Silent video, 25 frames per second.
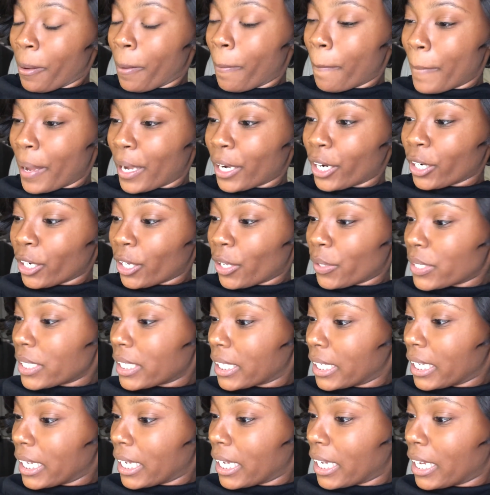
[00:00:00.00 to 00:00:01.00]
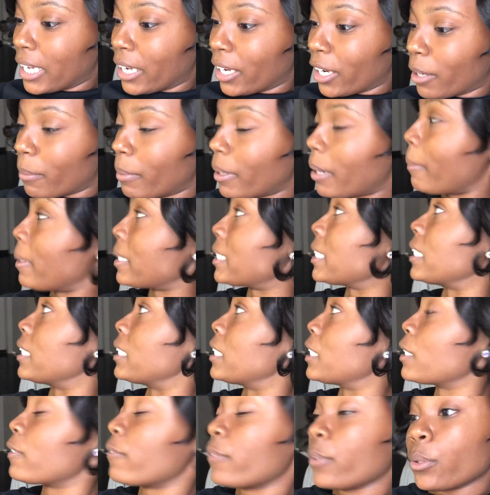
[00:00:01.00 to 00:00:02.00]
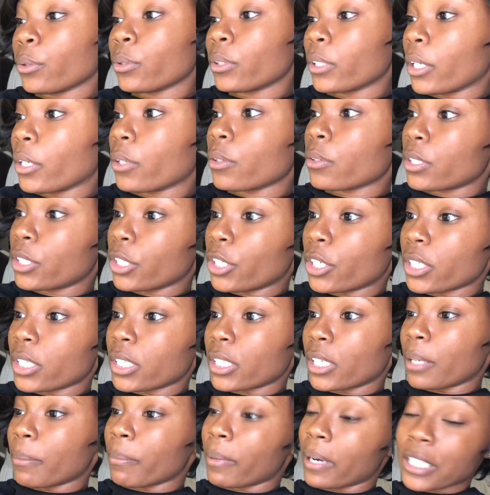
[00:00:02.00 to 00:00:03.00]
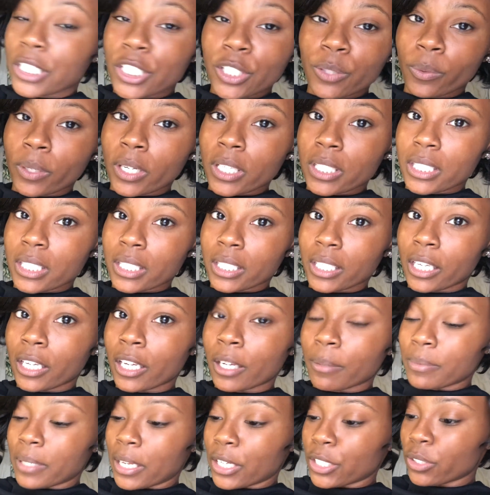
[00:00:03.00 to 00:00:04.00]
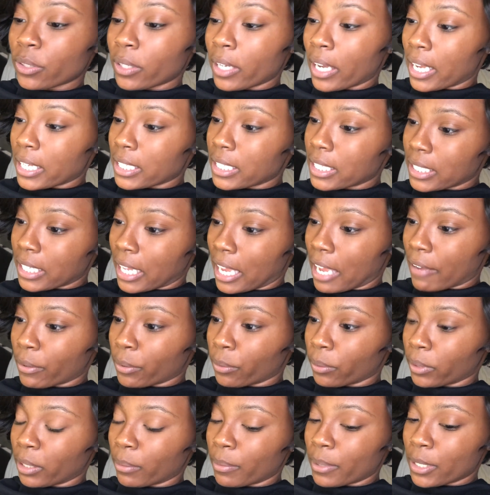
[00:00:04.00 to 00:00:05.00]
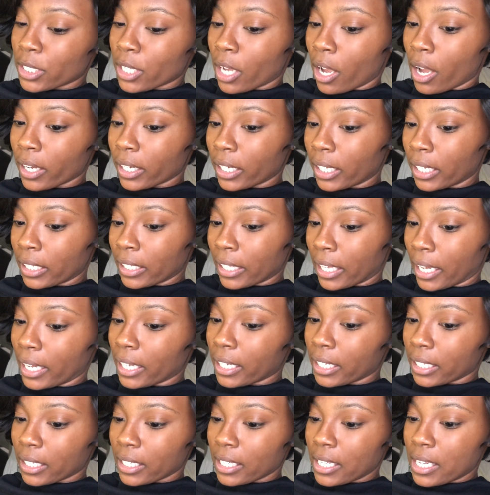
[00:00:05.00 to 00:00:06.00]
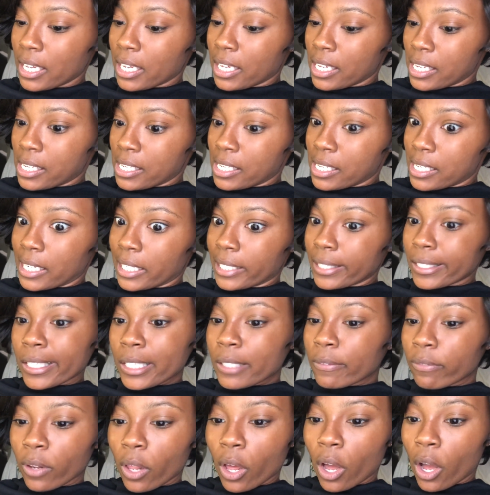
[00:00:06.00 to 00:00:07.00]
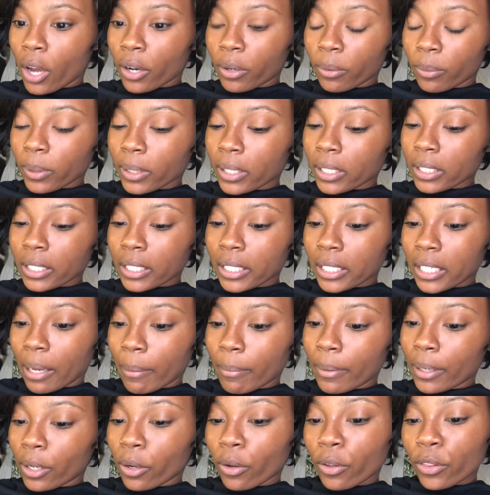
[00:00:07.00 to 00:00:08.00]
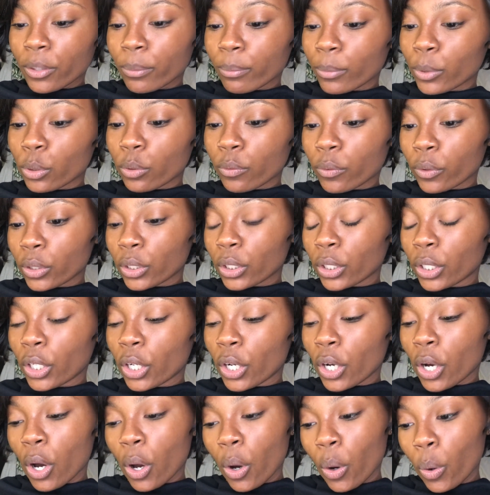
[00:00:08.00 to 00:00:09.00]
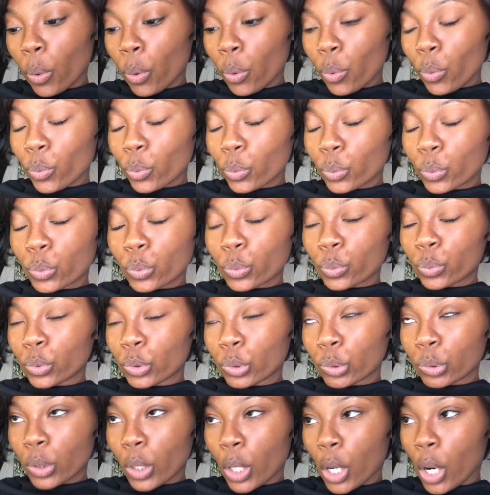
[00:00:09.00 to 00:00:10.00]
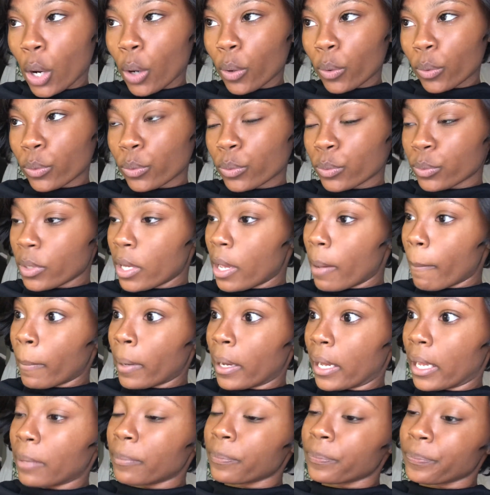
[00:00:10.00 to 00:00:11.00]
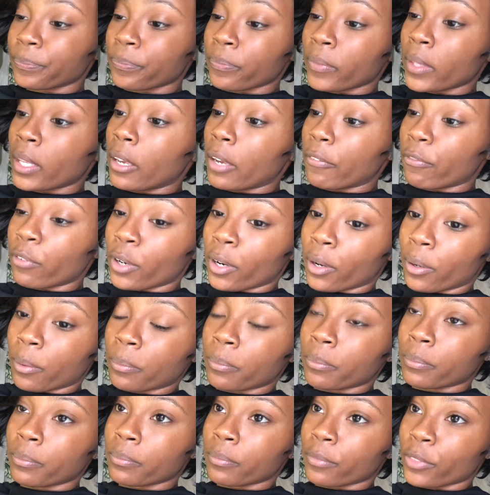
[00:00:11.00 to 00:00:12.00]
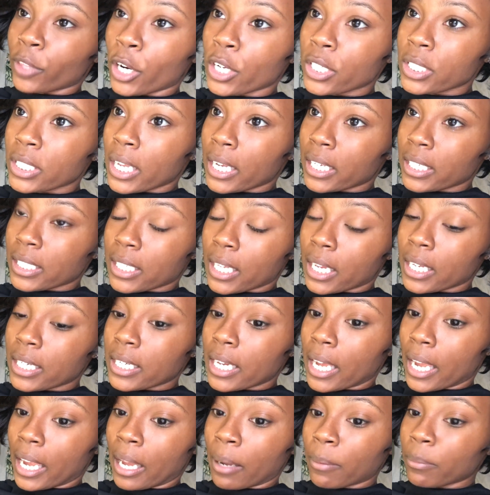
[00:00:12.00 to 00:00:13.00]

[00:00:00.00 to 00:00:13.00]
my girls to get here, but I'm about to eat this food though, seriously. But I just wanted to update you guys since I haven't really been talking like in this vlog, really. I've been on the move, on the go, you know. But from Thursday to Sunday,